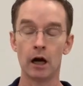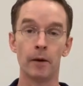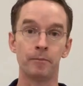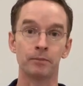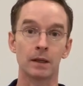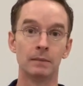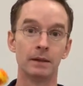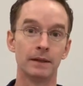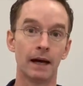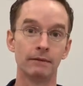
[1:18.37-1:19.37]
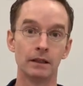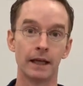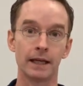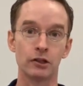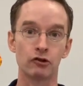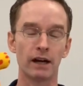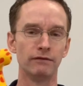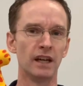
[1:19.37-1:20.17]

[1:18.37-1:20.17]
Um, but we have a little hanging giraffe,